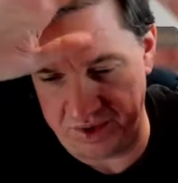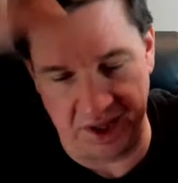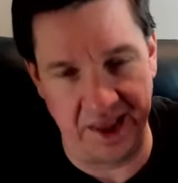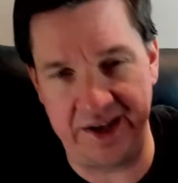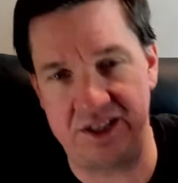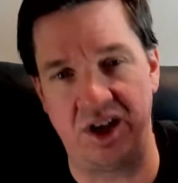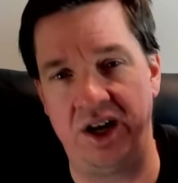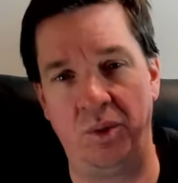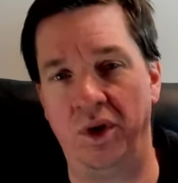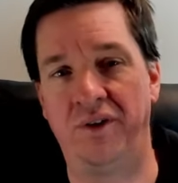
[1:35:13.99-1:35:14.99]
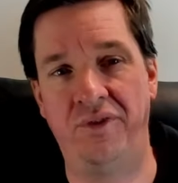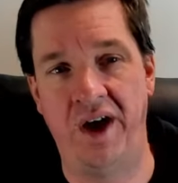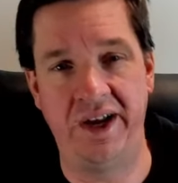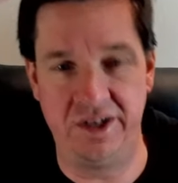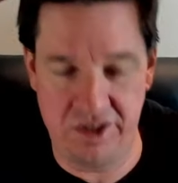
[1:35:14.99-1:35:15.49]
The lights on it work
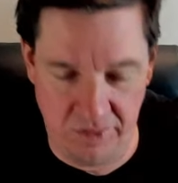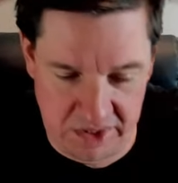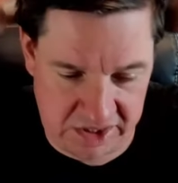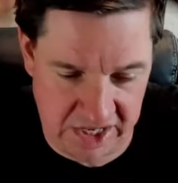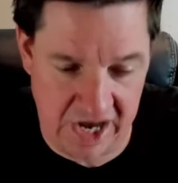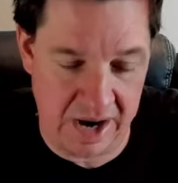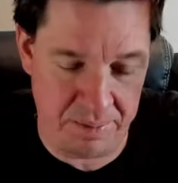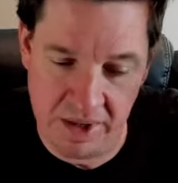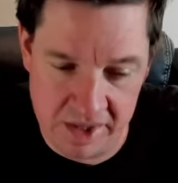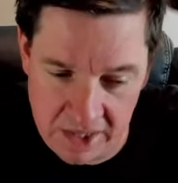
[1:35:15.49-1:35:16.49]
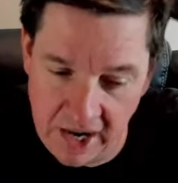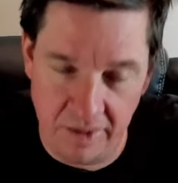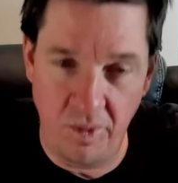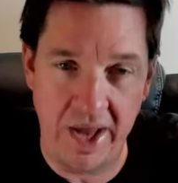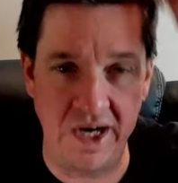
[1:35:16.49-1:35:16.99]
fine. So it's set up
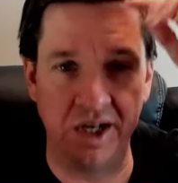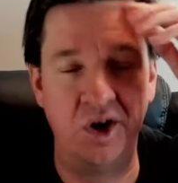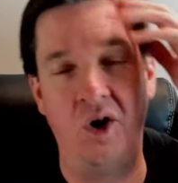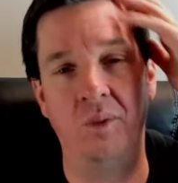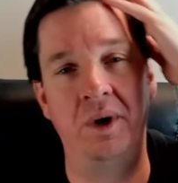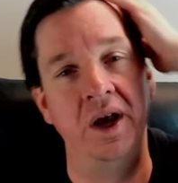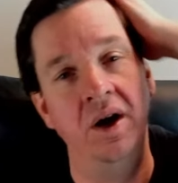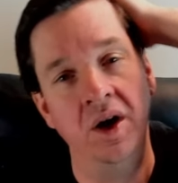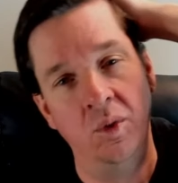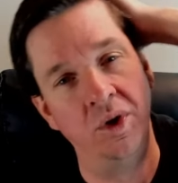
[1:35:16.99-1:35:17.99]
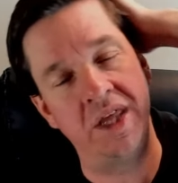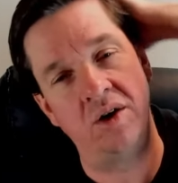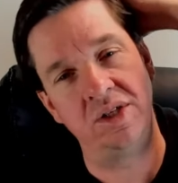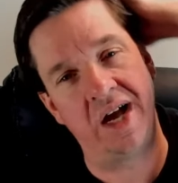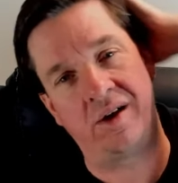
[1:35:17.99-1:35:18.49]
and ready to go, but
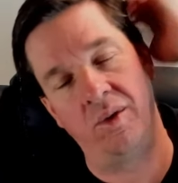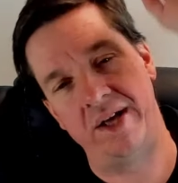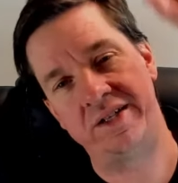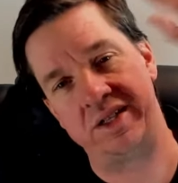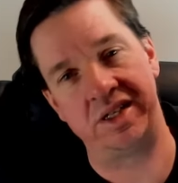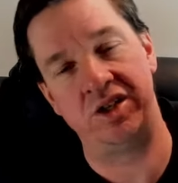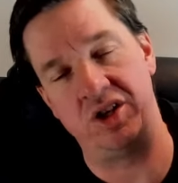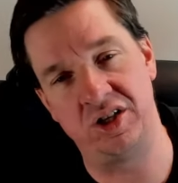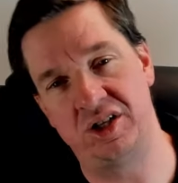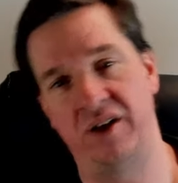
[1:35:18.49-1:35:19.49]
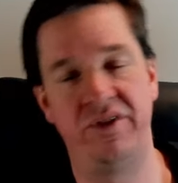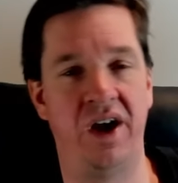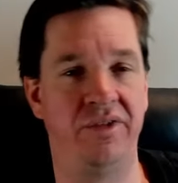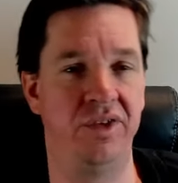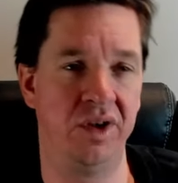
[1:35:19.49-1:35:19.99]
without decorations and just shoved
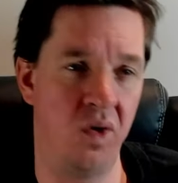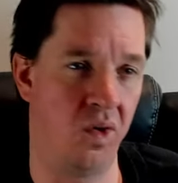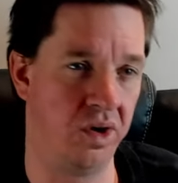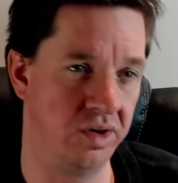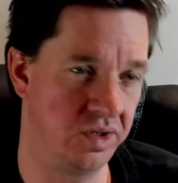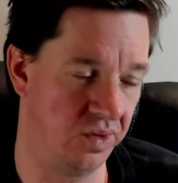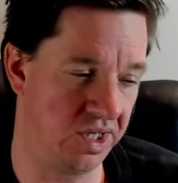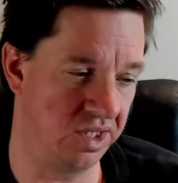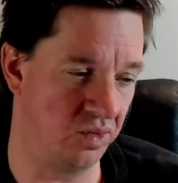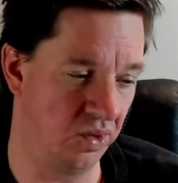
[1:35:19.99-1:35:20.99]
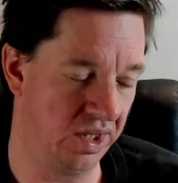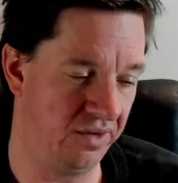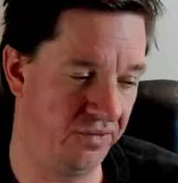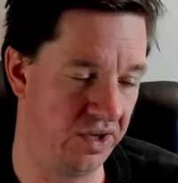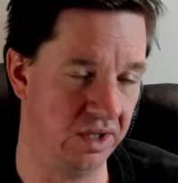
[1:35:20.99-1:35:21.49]
off in the corner. So it doesn't really
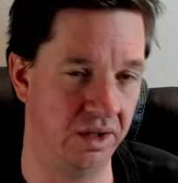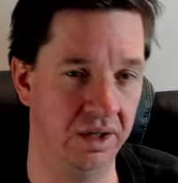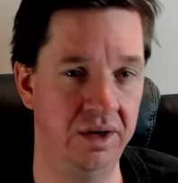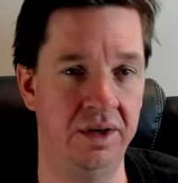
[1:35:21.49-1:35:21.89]
feel